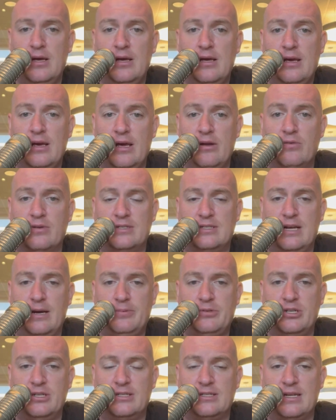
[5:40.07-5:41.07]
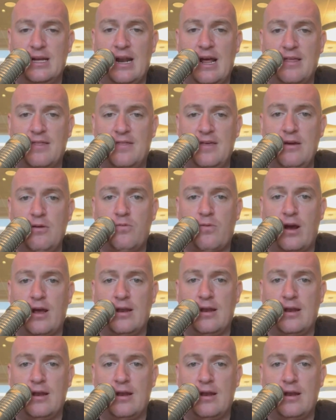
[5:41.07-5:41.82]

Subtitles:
in receptions, and I think right